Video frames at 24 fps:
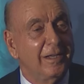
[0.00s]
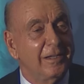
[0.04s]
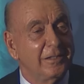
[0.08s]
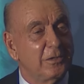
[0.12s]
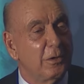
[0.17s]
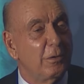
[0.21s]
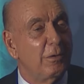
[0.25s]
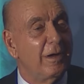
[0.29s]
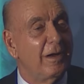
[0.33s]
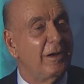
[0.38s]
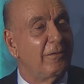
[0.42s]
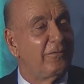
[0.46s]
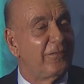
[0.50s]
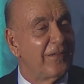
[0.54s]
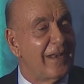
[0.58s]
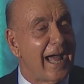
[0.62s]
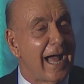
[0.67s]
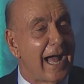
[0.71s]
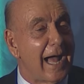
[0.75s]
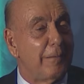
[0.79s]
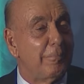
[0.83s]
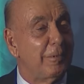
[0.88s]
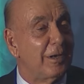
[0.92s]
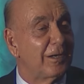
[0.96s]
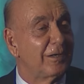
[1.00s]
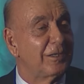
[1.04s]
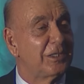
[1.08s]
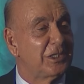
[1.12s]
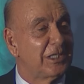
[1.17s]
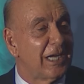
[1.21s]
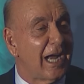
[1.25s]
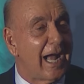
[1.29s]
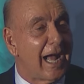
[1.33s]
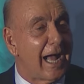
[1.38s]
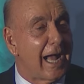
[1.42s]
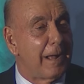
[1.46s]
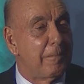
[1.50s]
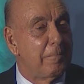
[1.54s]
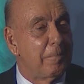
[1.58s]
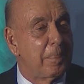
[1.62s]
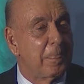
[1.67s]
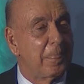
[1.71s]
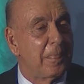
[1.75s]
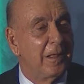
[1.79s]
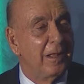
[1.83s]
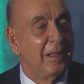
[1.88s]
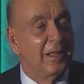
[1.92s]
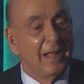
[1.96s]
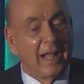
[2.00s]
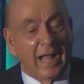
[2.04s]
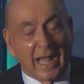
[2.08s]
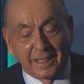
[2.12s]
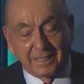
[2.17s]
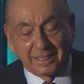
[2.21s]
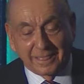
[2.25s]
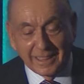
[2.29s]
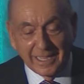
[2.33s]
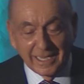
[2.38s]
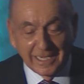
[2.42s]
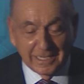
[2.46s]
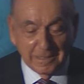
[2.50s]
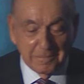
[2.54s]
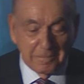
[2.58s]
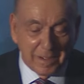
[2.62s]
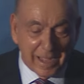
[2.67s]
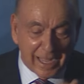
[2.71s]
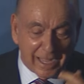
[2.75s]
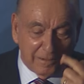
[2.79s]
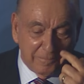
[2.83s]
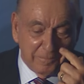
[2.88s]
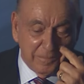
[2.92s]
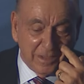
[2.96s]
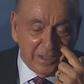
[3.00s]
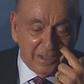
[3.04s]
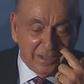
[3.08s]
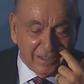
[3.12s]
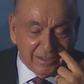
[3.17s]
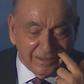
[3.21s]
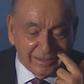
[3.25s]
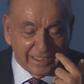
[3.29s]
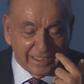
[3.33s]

doing a phenomenal job. I think about